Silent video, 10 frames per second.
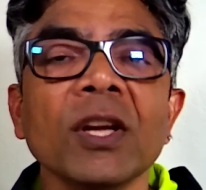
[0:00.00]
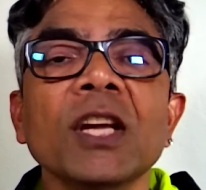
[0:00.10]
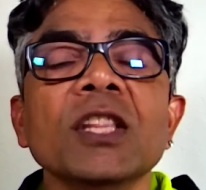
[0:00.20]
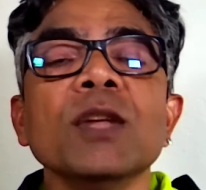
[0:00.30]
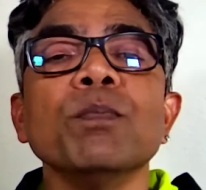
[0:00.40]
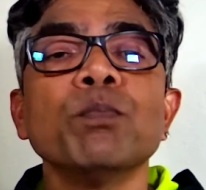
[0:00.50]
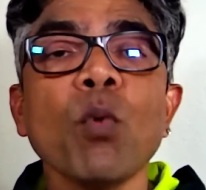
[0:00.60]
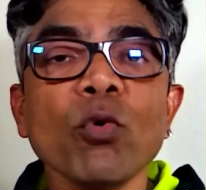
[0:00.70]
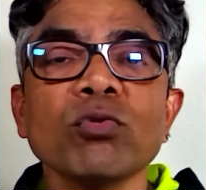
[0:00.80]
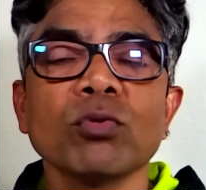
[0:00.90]
the
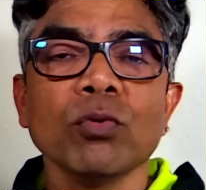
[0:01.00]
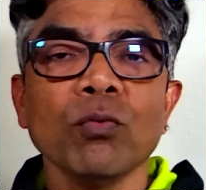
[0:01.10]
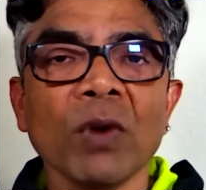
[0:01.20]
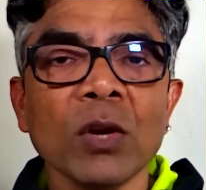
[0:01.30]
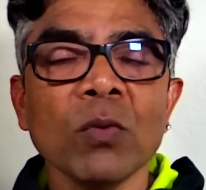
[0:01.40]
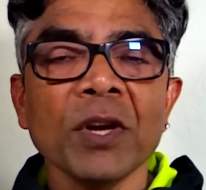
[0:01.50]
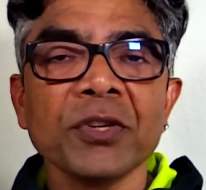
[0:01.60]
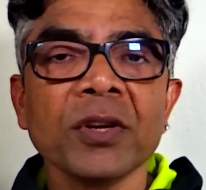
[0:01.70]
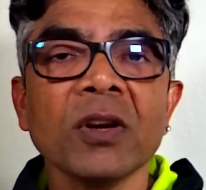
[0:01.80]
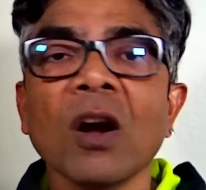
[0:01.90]
post
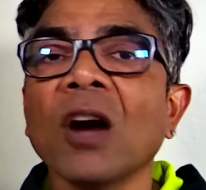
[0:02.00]
valuation of